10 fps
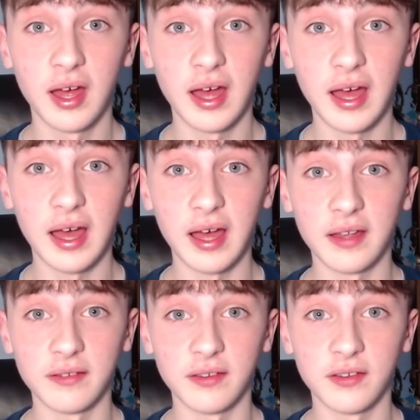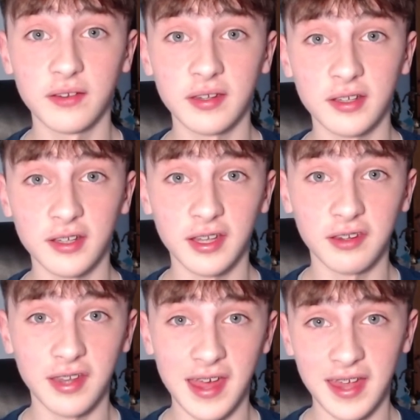and at
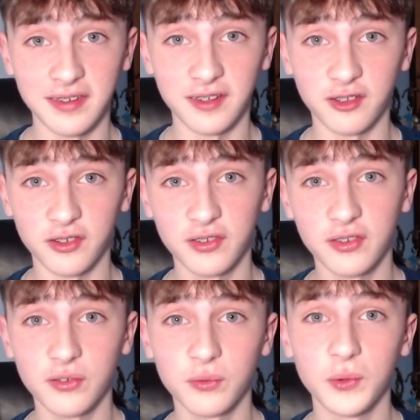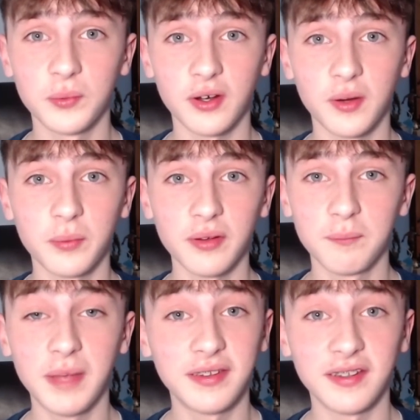the end it just swooped up.
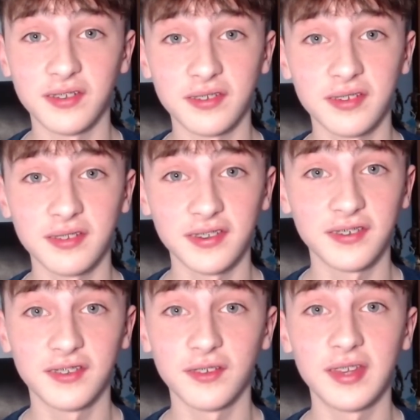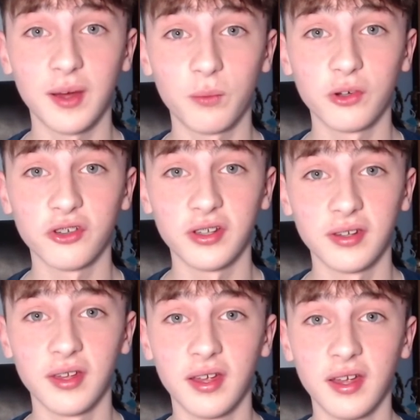Mendy just stood there watching,
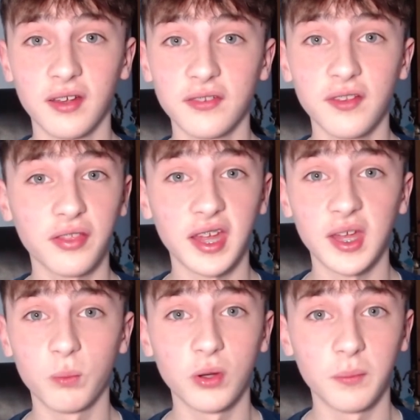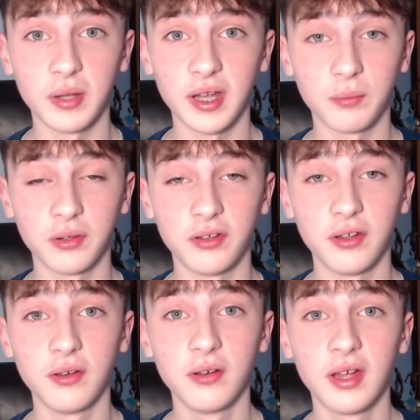nothing he would have been able to do.